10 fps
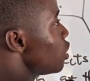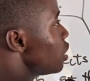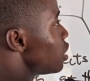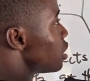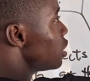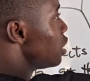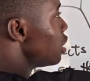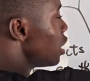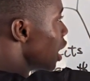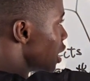which is
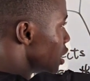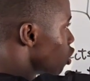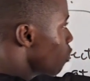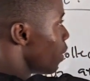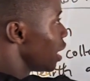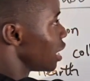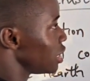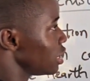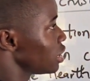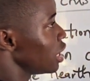as a compound
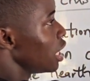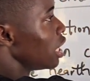like this,